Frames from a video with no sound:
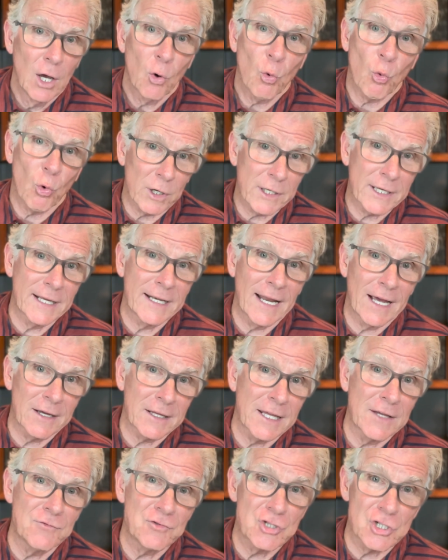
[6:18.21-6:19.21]
Working out
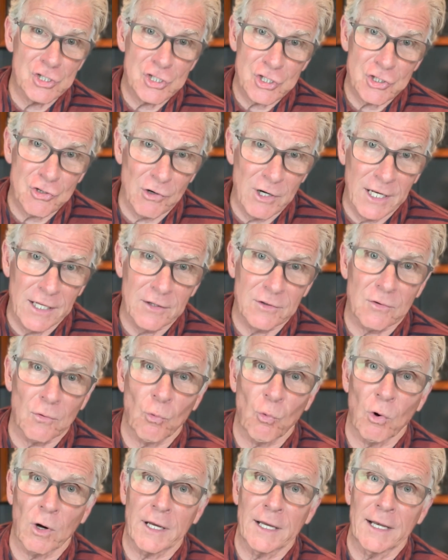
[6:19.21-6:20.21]
gives you strength,
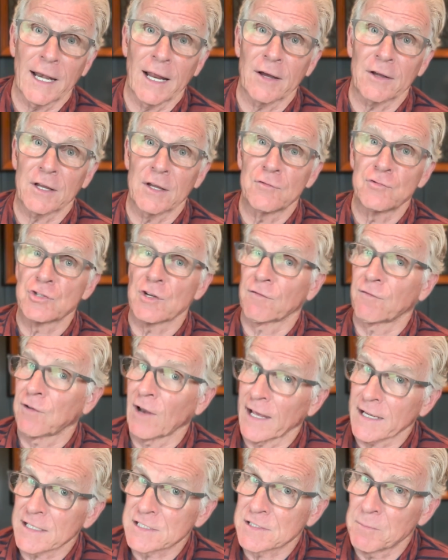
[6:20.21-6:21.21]
working out gives you
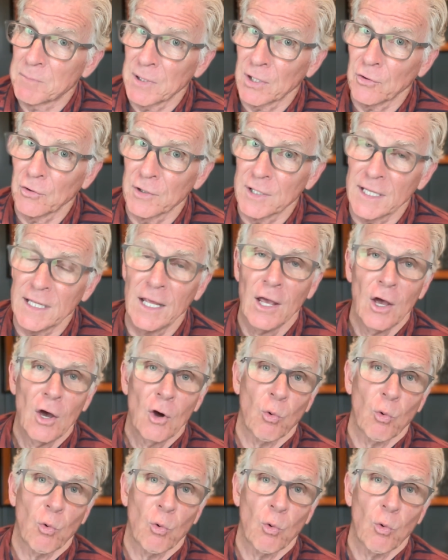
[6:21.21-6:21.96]
flexibility,